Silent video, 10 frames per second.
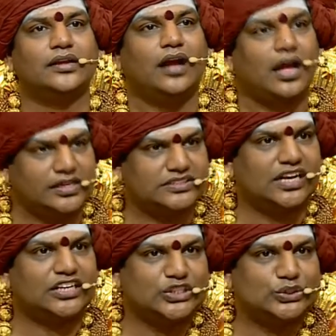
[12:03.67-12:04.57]
And it's not
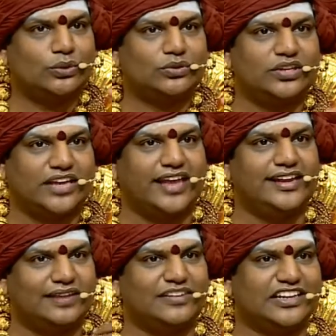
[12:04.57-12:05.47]
a joke to carry
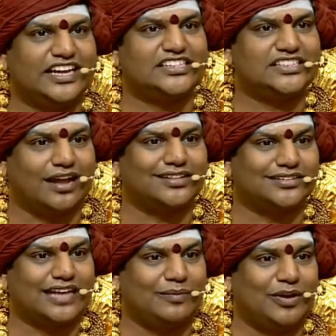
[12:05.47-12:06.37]
eleven kg all the
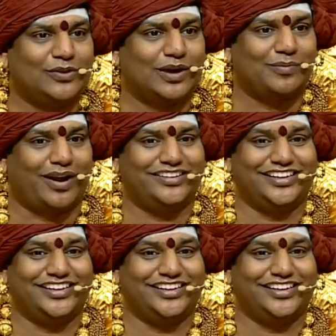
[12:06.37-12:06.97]
time on your body.